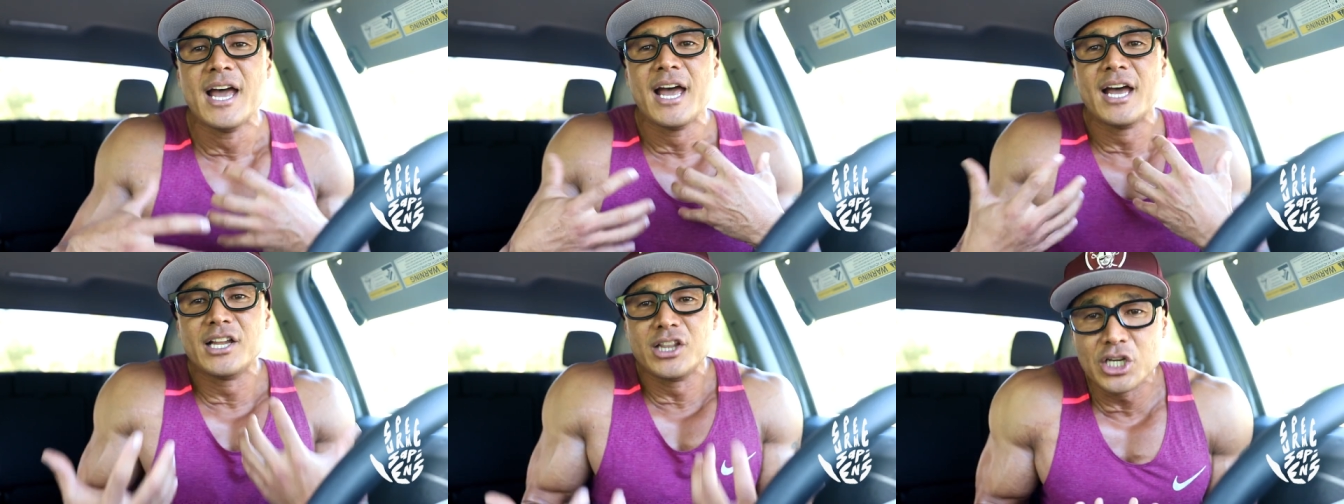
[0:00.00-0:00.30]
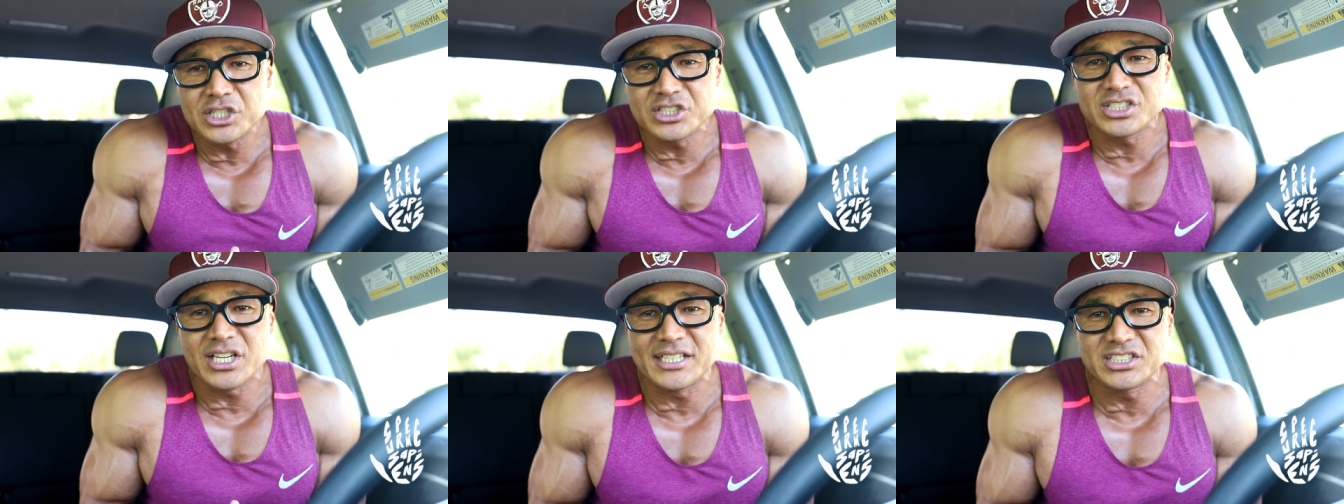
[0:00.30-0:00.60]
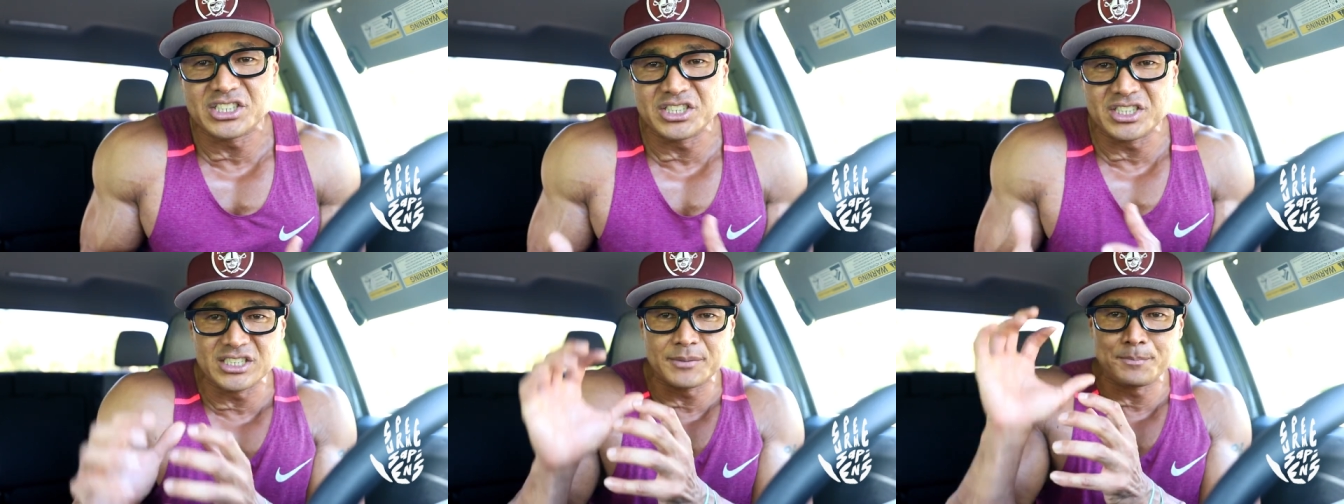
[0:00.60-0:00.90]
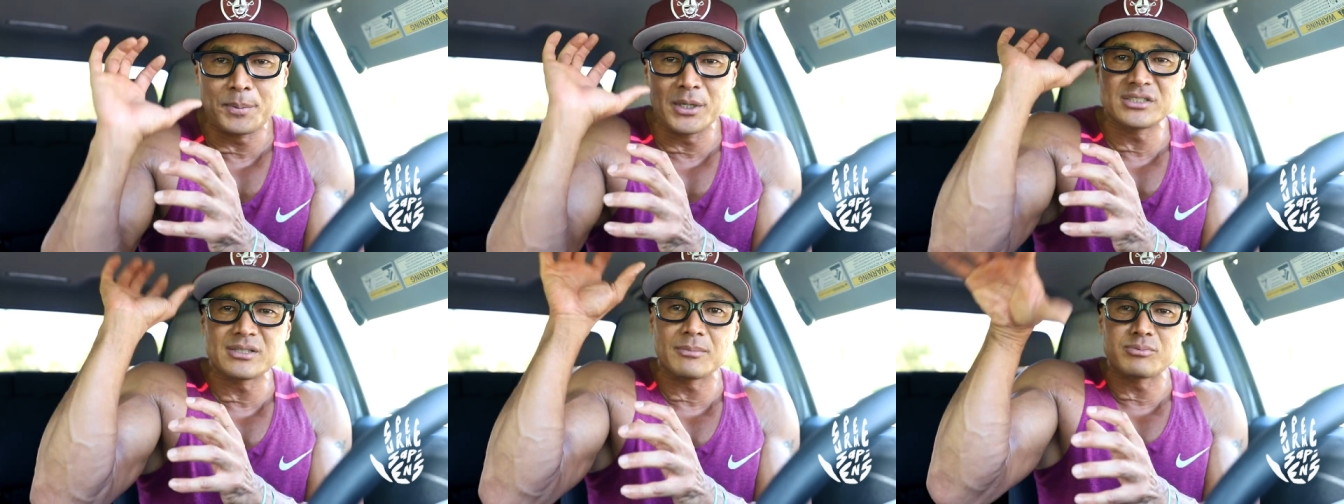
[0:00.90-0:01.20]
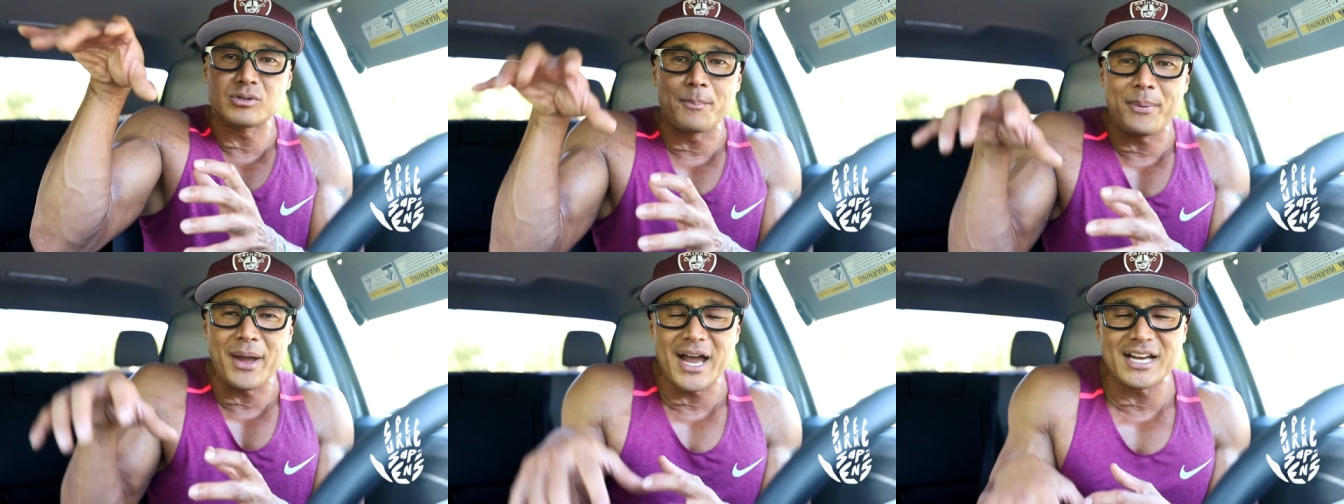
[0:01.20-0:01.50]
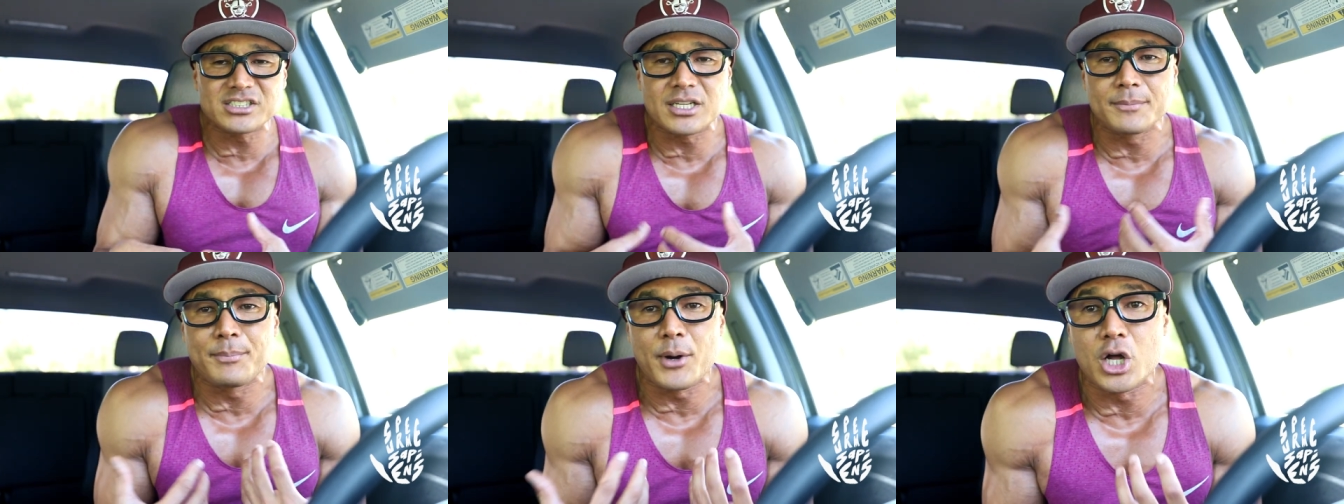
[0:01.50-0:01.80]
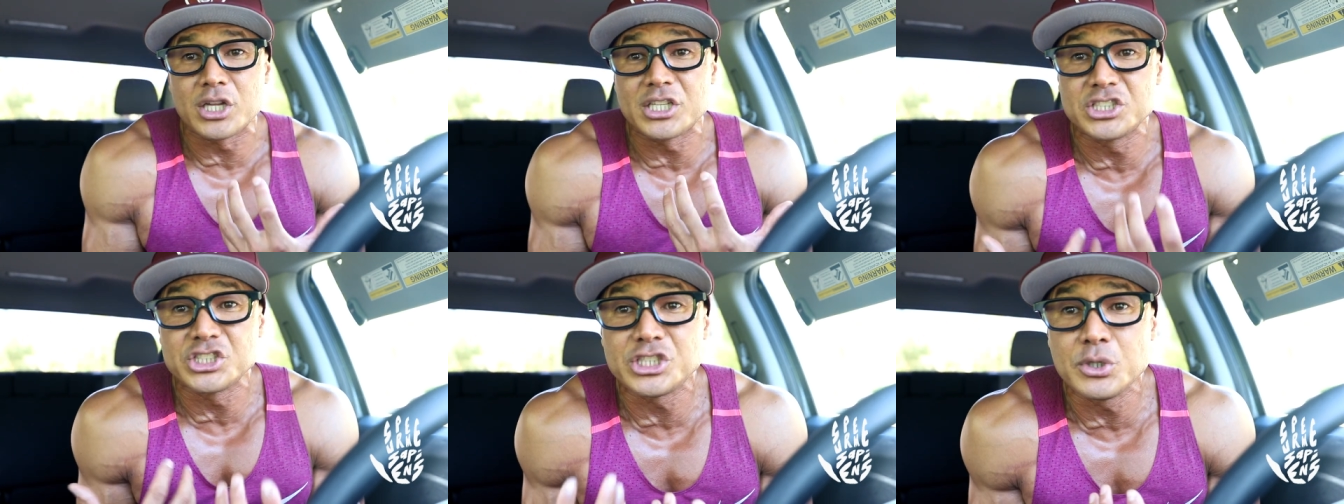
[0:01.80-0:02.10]
it looks like she just picked up the
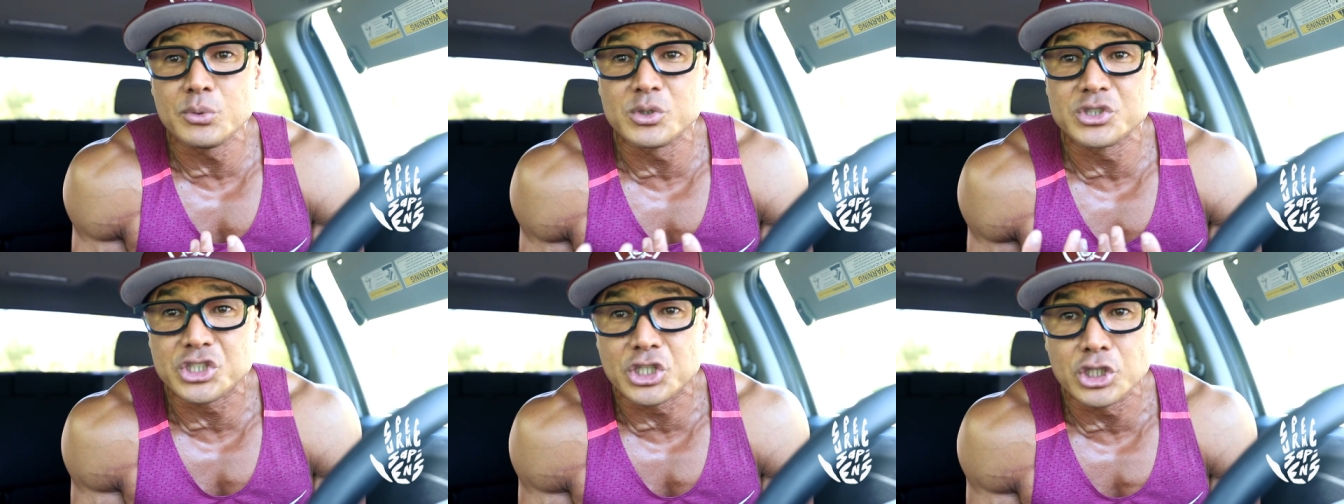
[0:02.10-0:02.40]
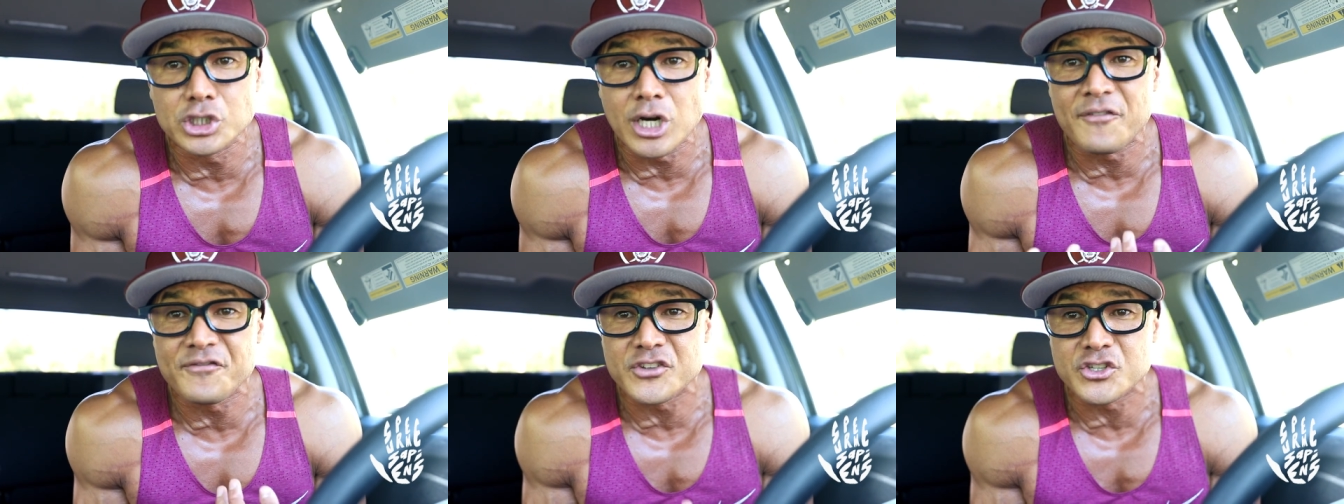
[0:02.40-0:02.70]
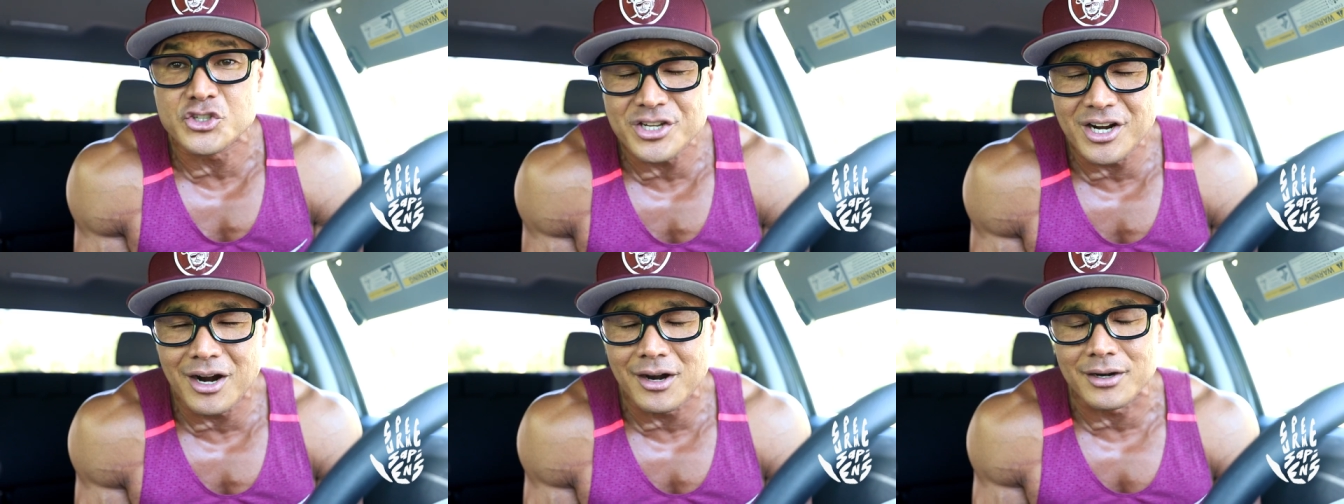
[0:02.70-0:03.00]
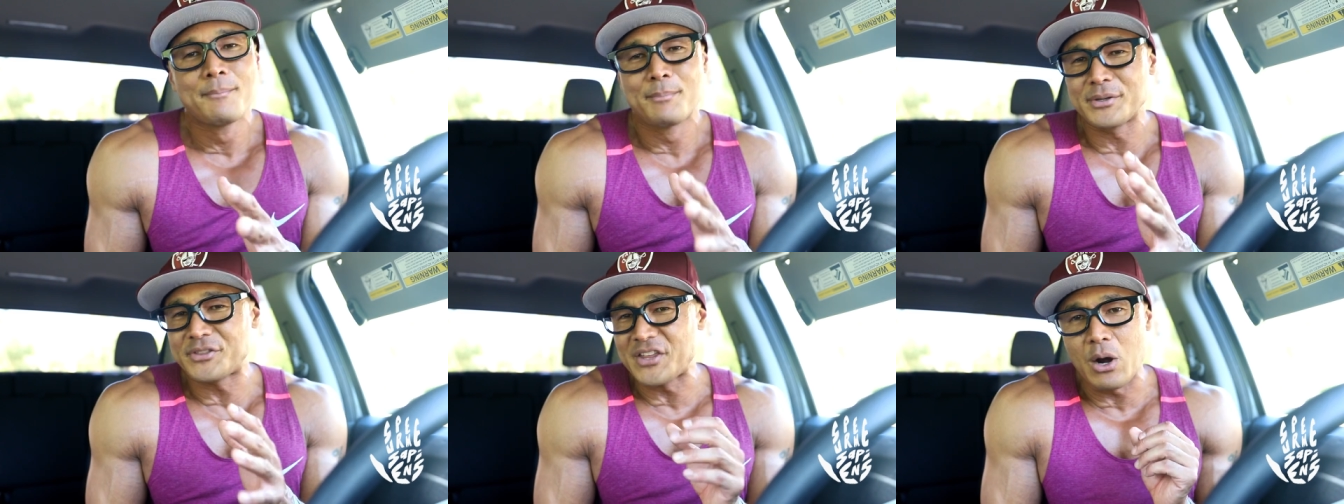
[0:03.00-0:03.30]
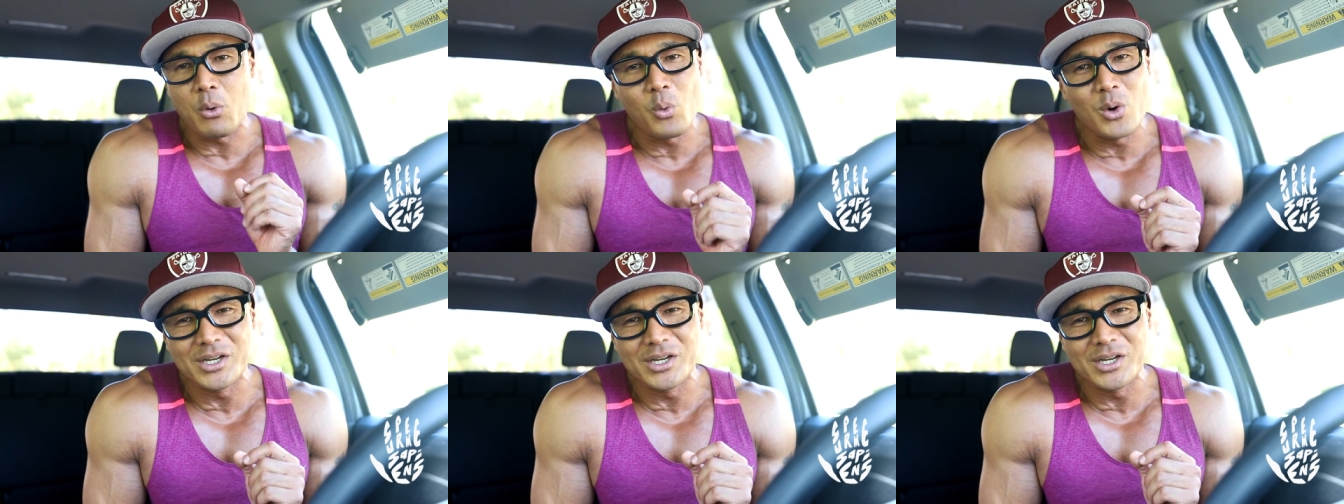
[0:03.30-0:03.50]
basketball and she was good off the start. But that